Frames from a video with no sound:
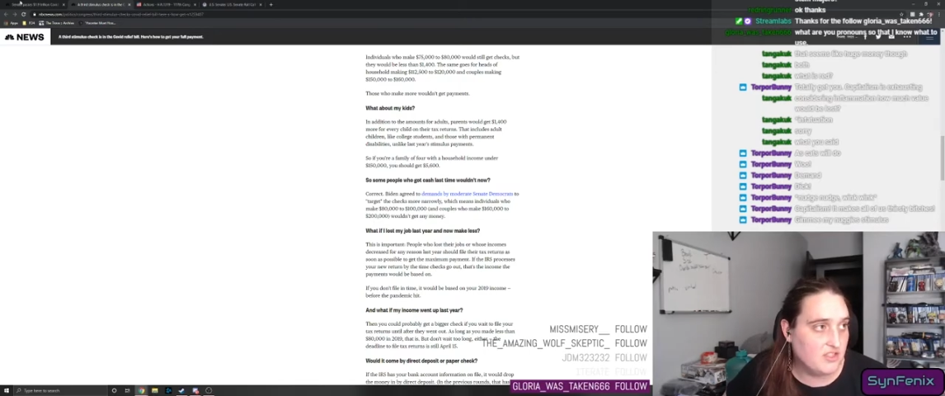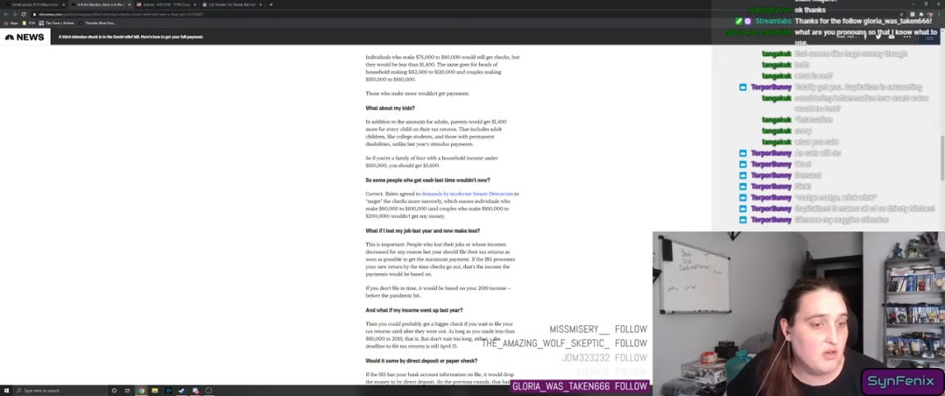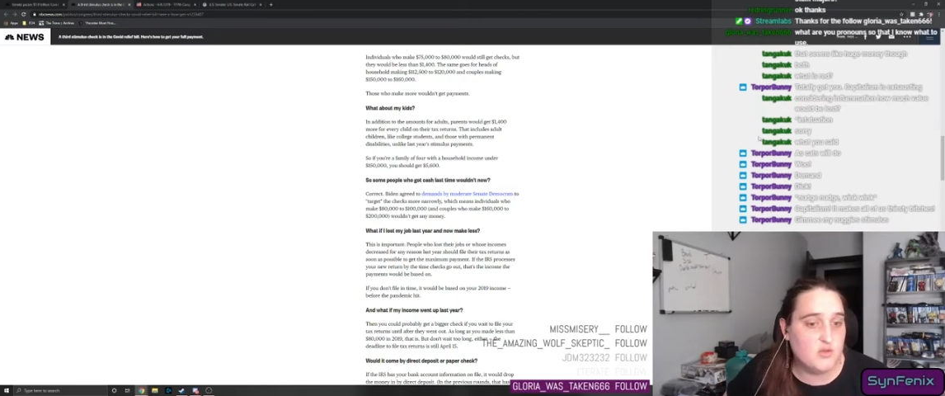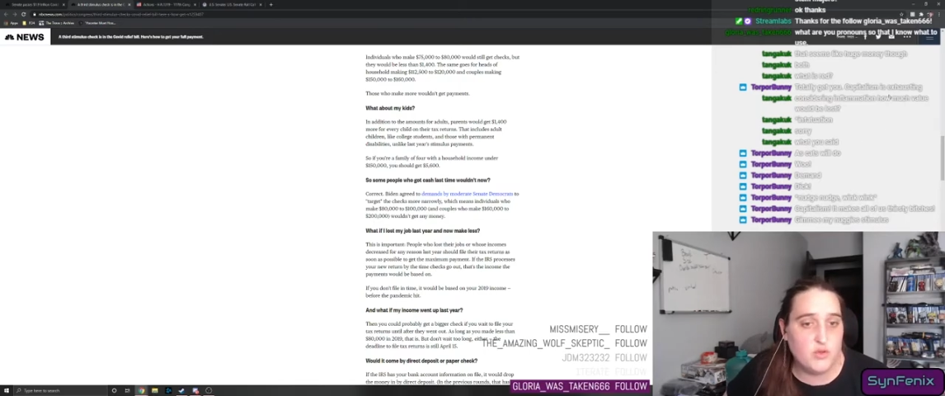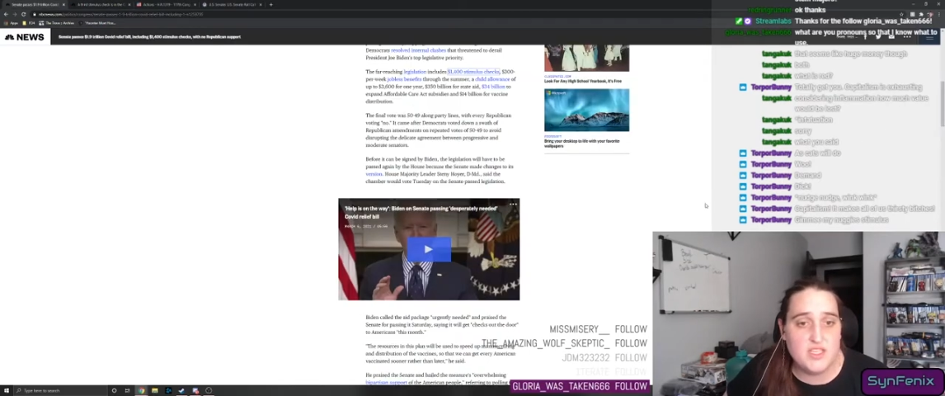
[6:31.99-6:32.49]
So
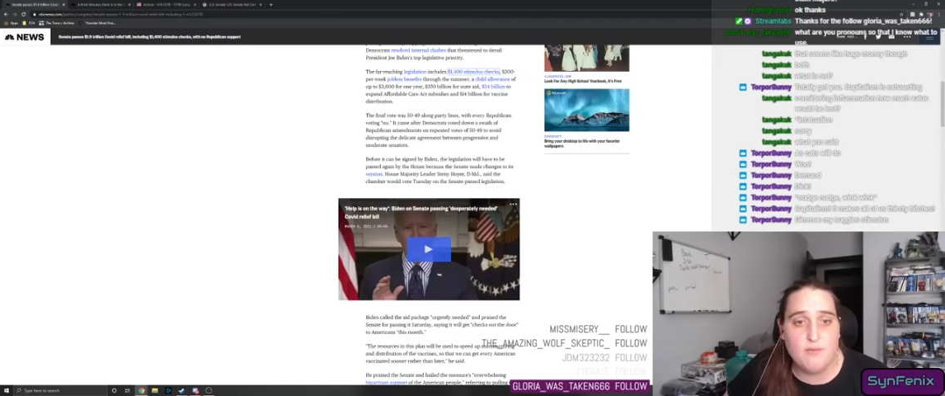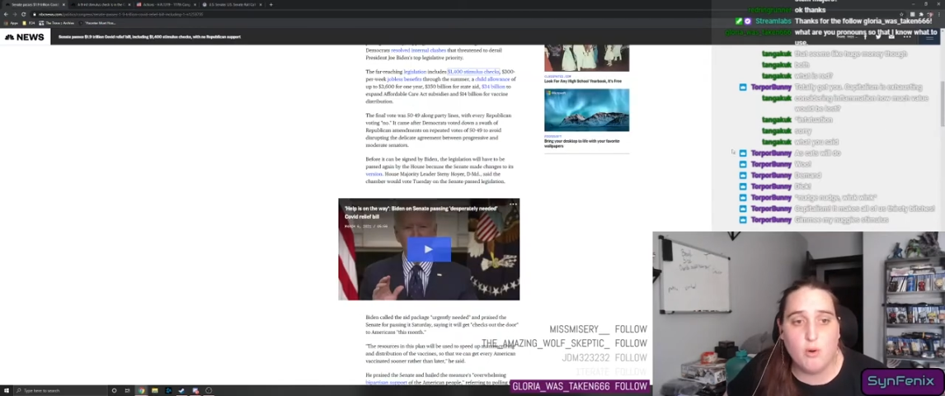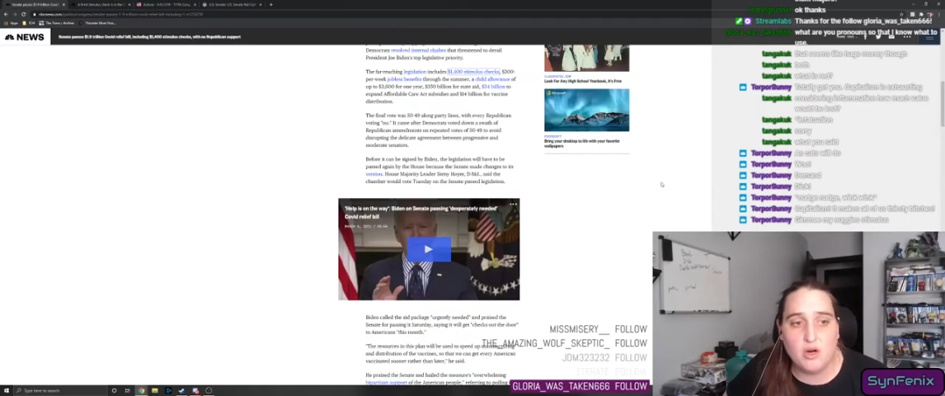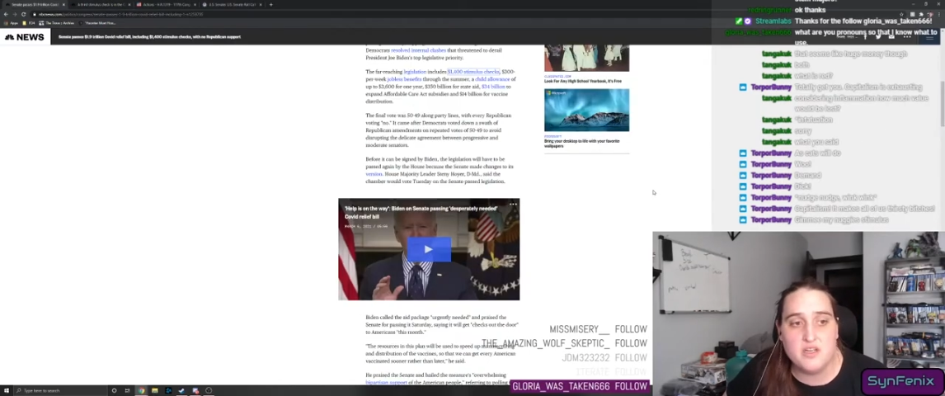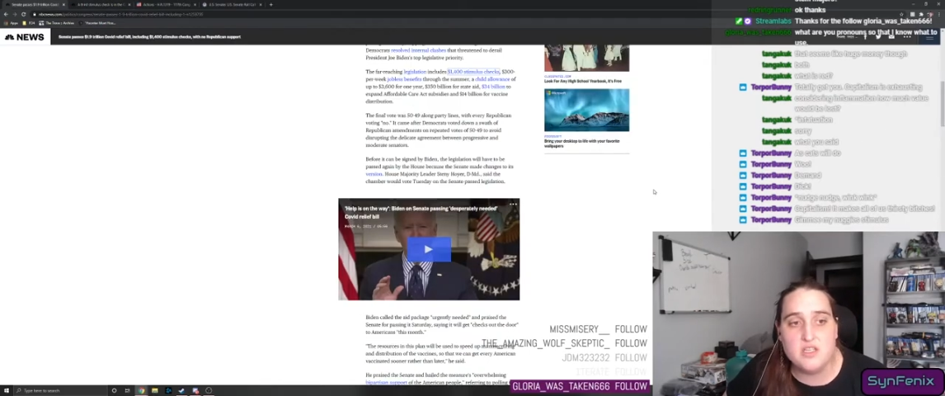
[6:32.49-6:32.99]
it's really
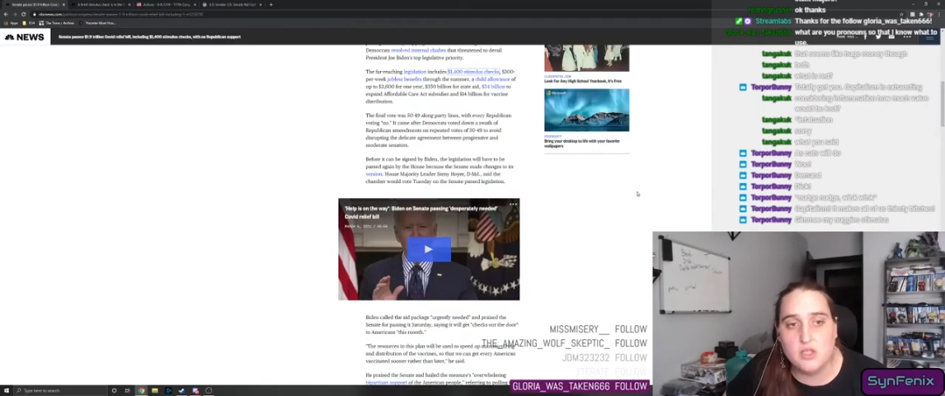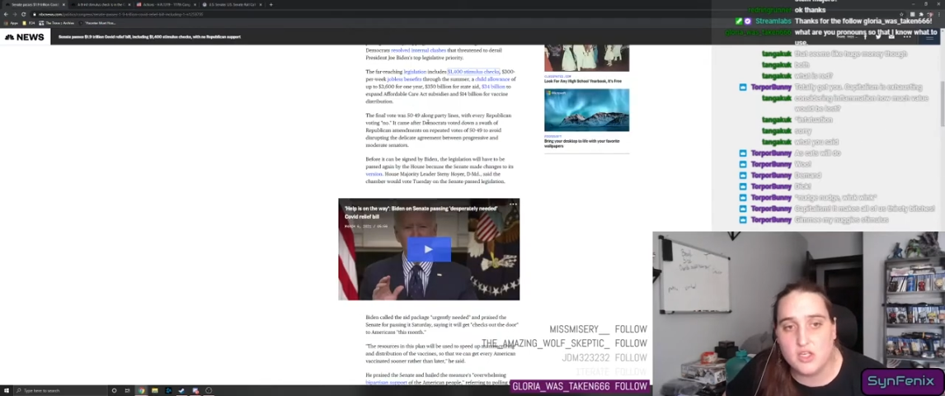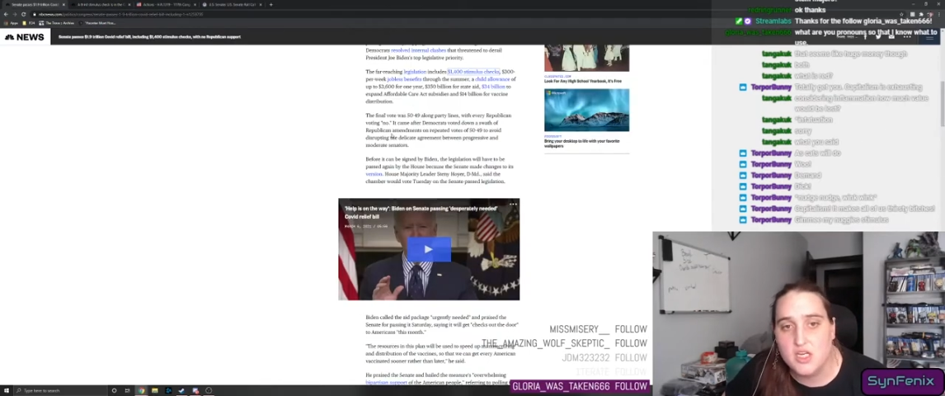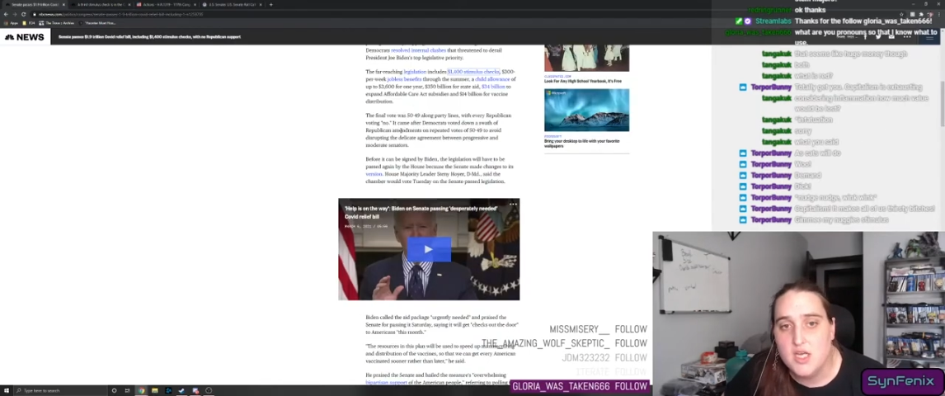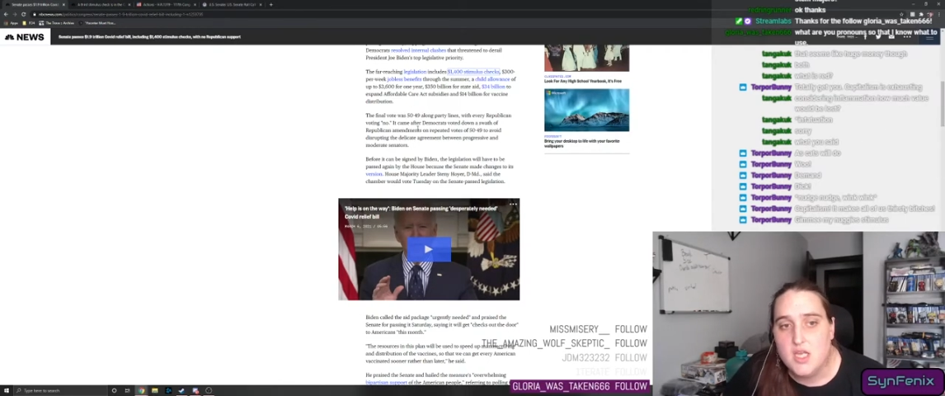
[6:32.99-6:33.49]
important to look